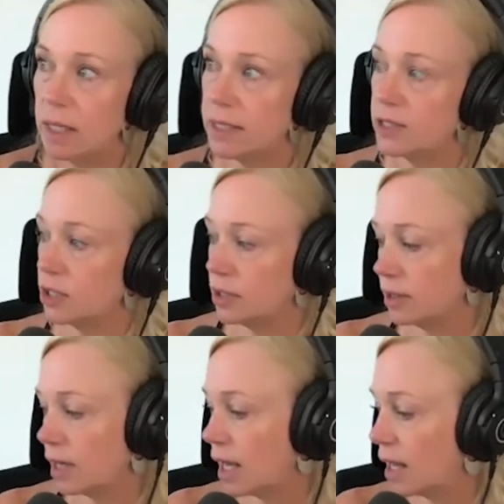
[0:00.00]
it's
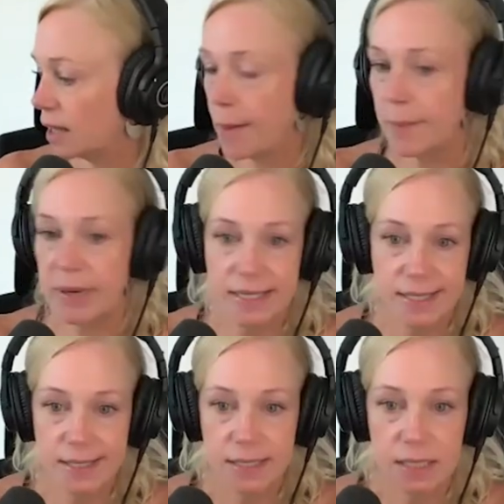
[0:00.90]
your uh,
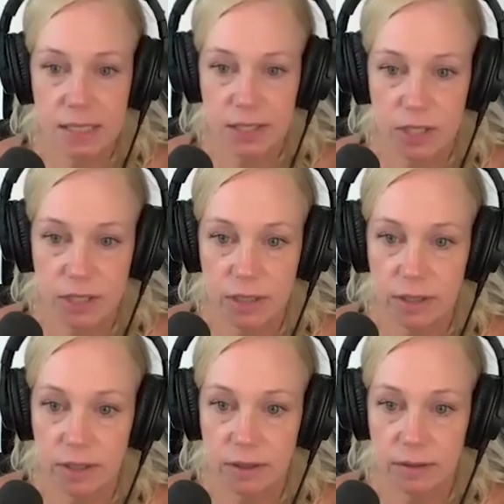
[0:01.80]
compass. It's
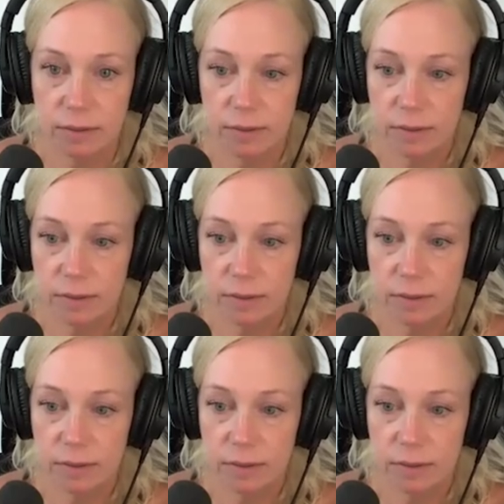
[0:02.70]
your,